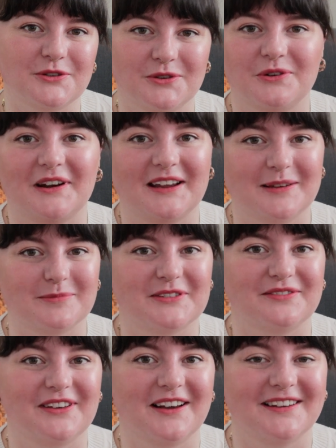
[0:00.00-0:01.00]
2 grams
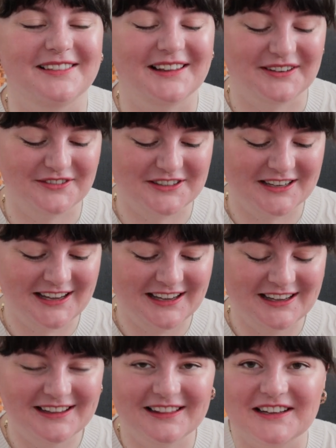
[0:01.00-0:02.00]
of yarn left,
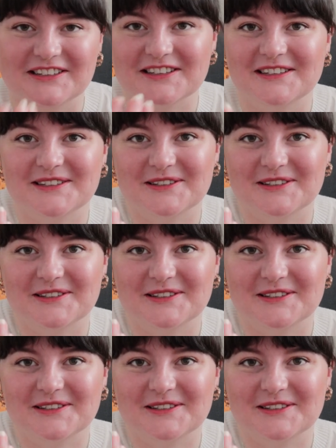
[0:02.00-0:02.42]
like just a